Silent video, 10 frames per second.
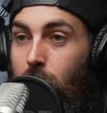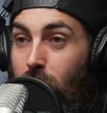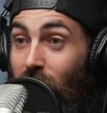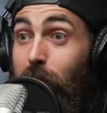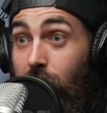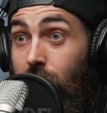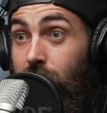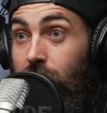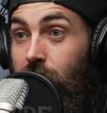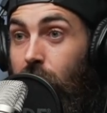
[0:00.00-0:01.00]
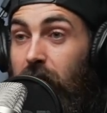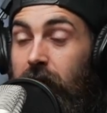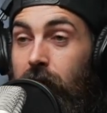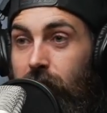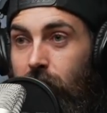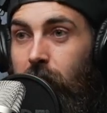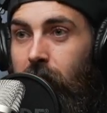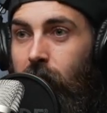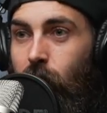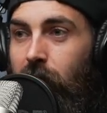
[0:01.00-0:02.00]
pre-production that goes into
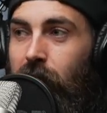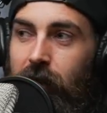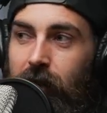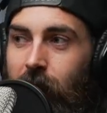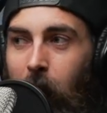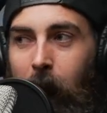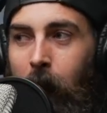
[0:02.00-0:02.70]
something which is